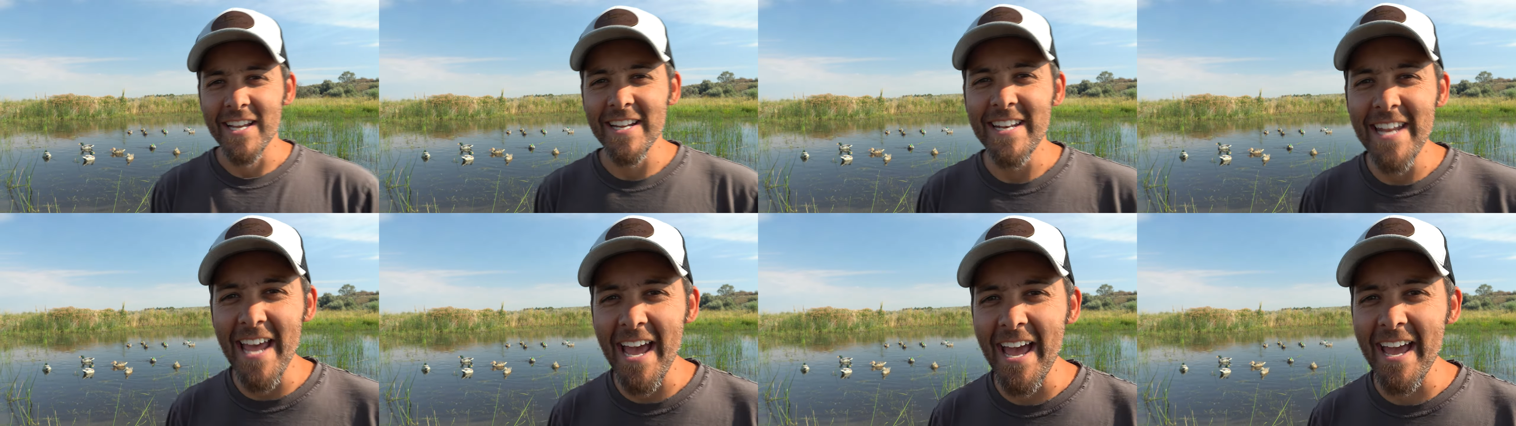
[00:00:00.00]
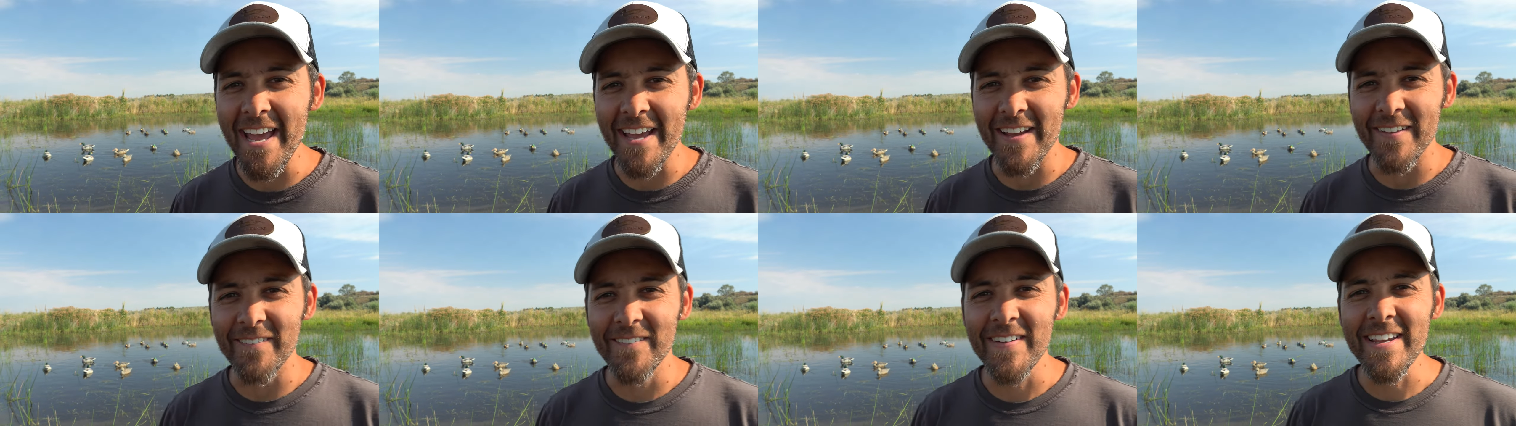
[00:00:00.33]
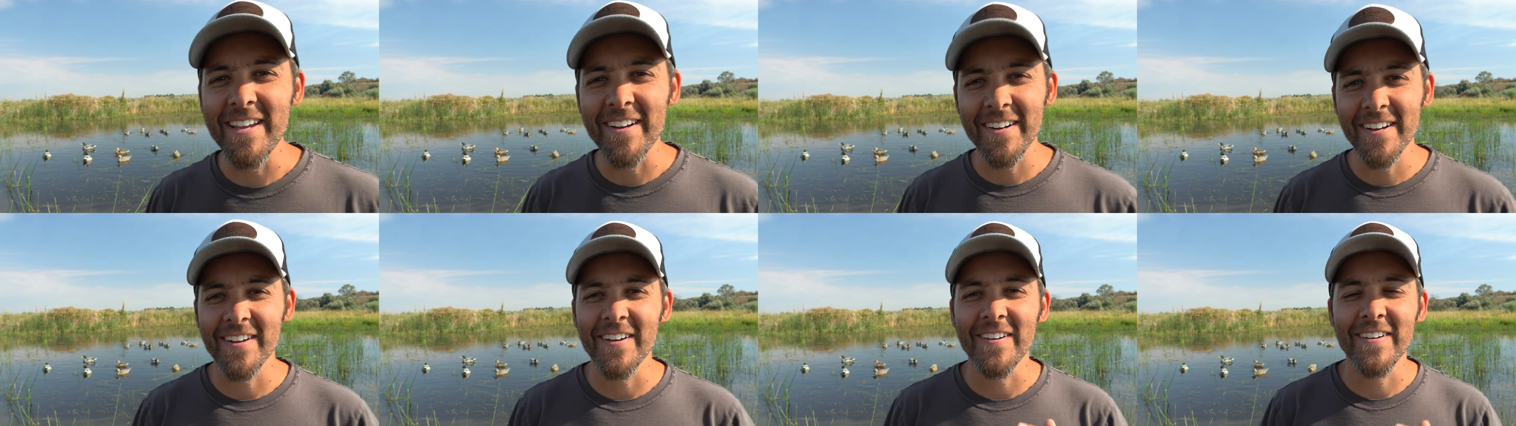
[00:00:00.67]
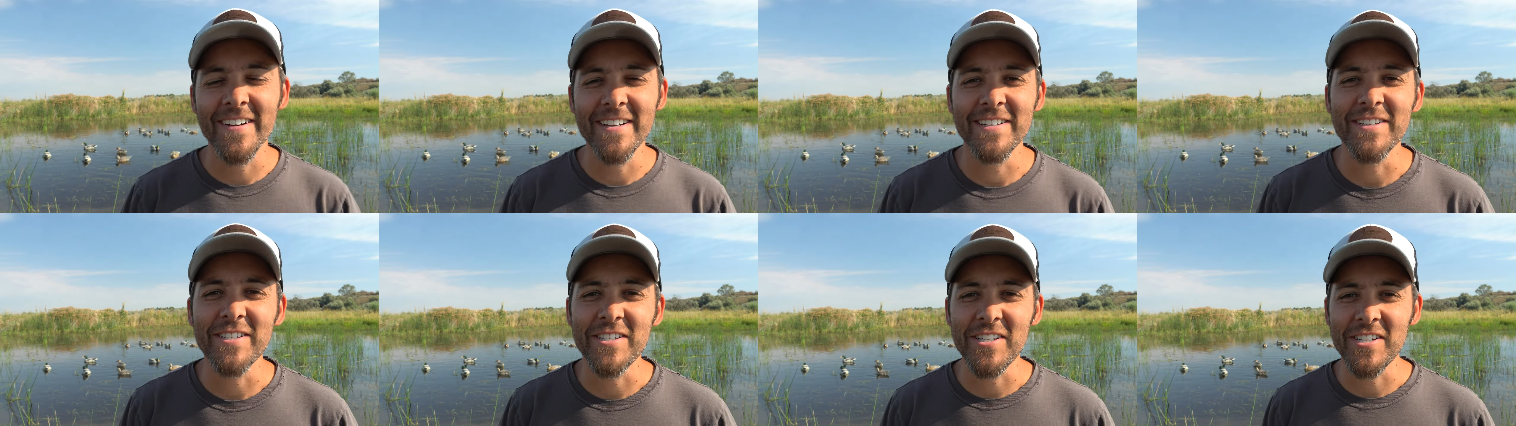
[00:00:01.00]
Today, we are
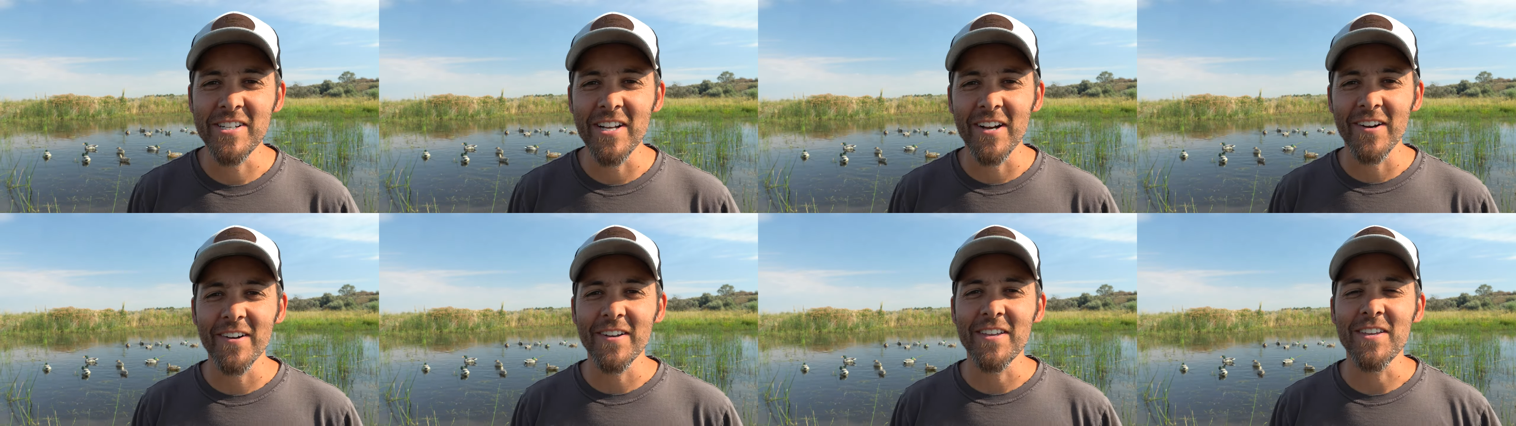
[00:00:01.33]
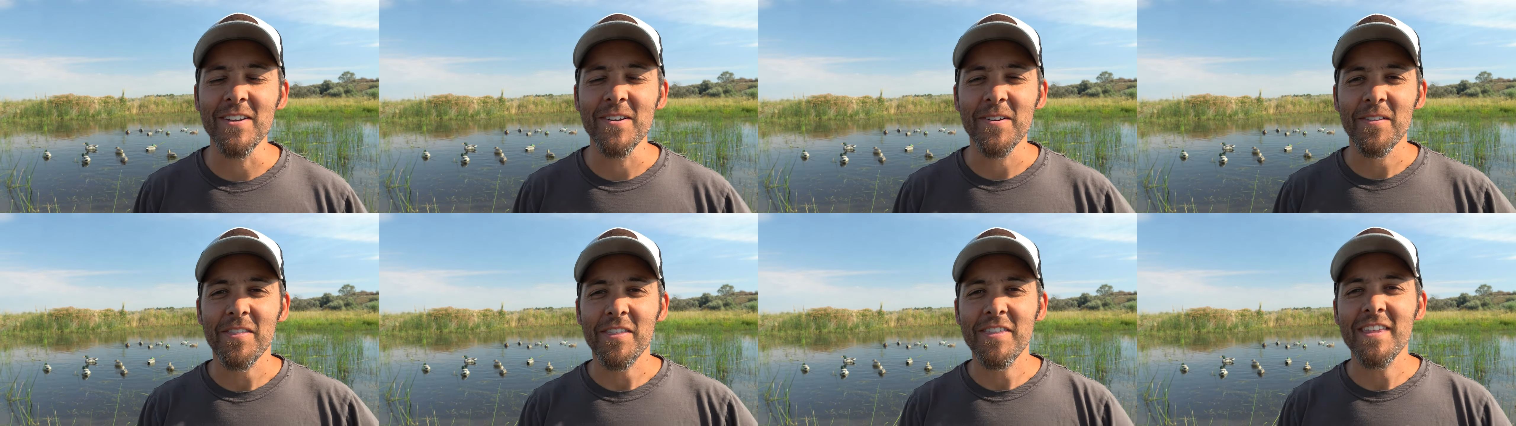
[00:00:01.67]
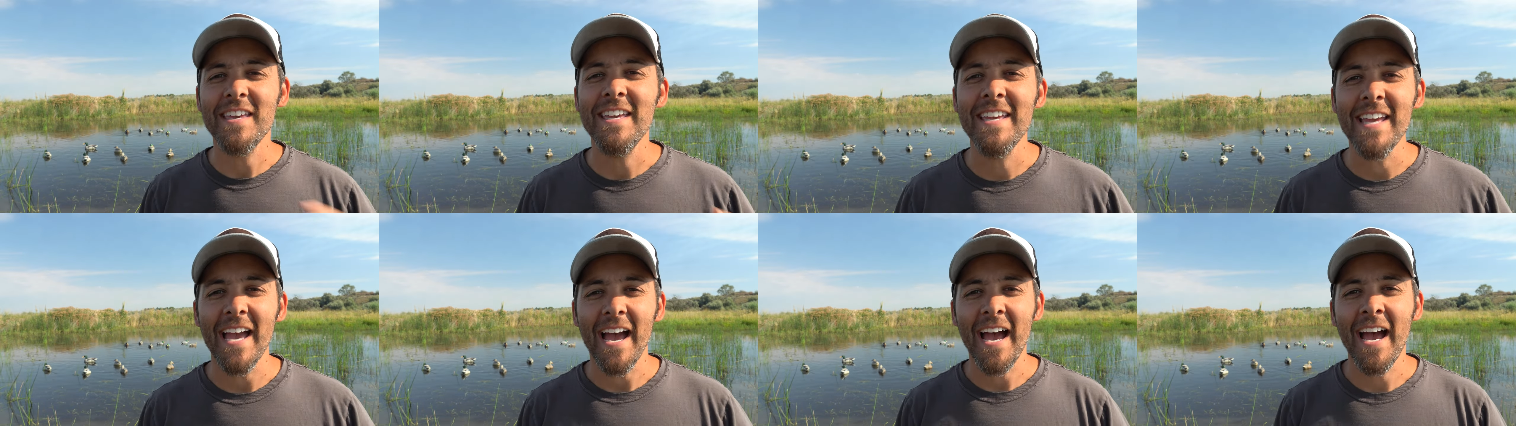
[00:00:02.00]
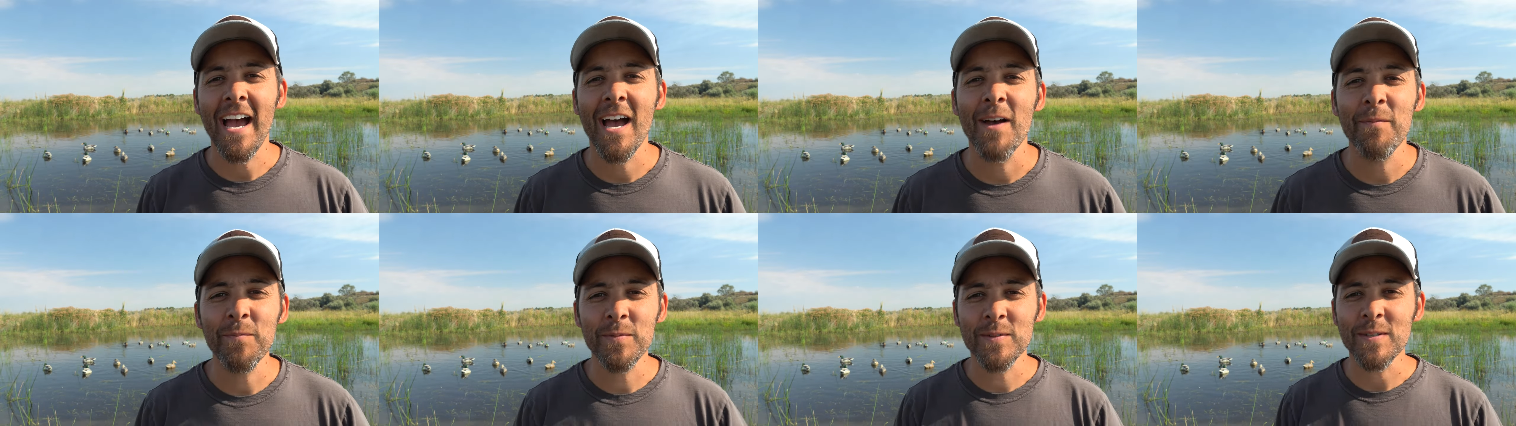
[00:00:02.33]
going to show you the
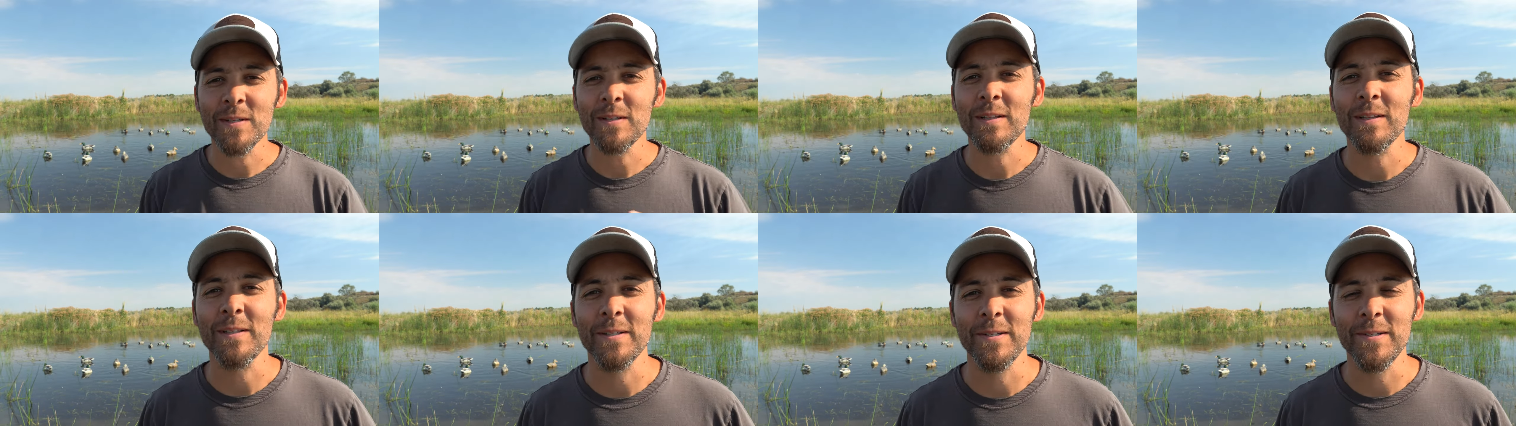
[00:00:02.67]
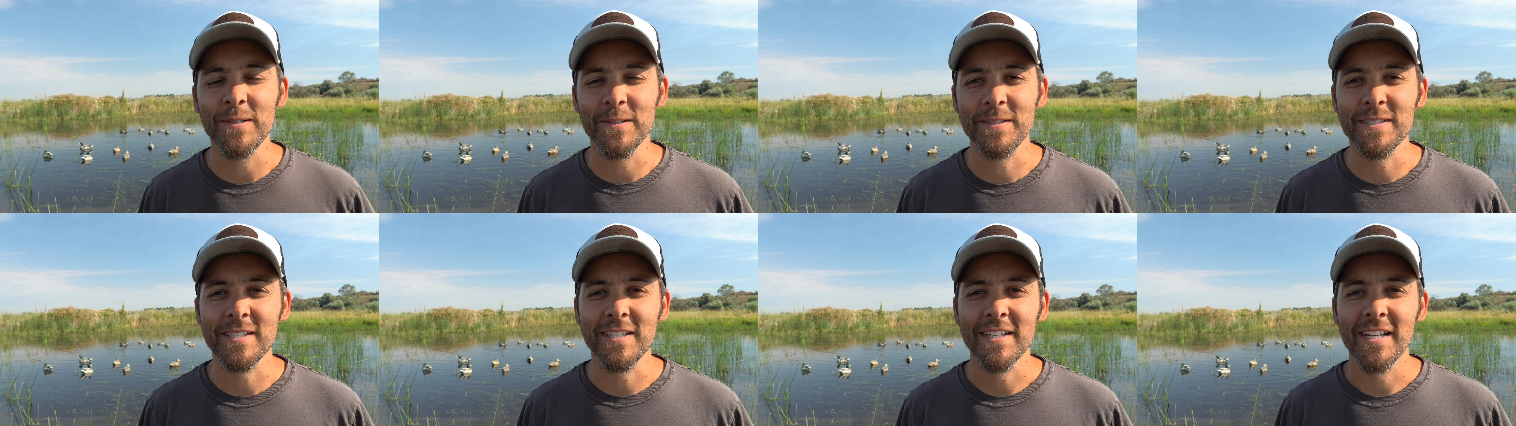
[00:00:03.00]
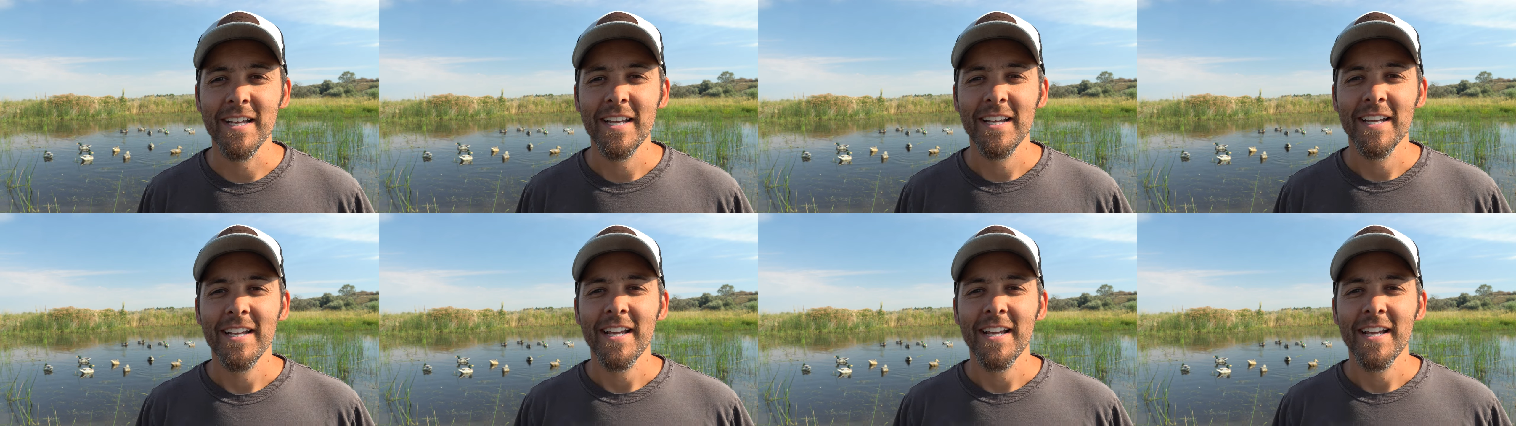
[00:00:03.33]
absolute